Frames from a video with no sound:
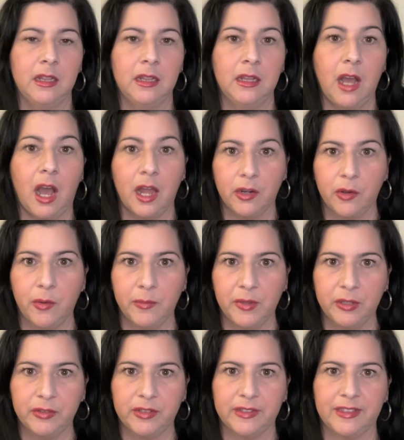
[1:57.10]

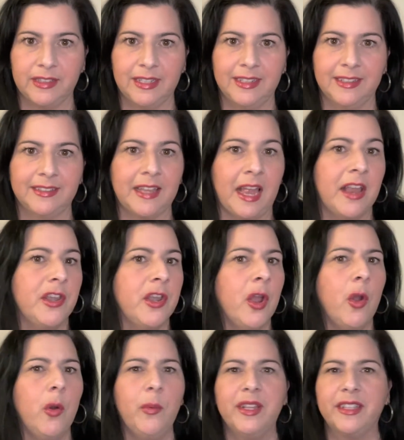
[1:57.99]
autoimmune disease. I
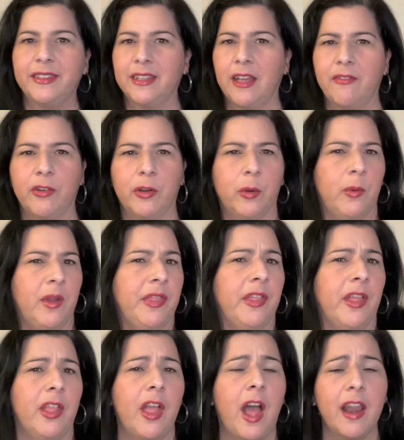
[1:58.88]
know we suffer
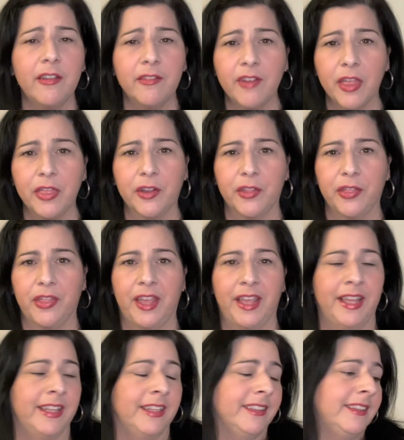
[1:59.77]
with a lot of other
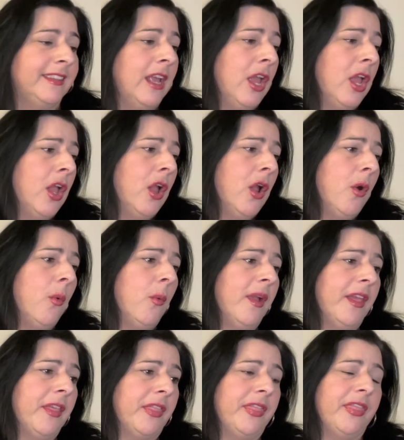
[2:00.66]
things, with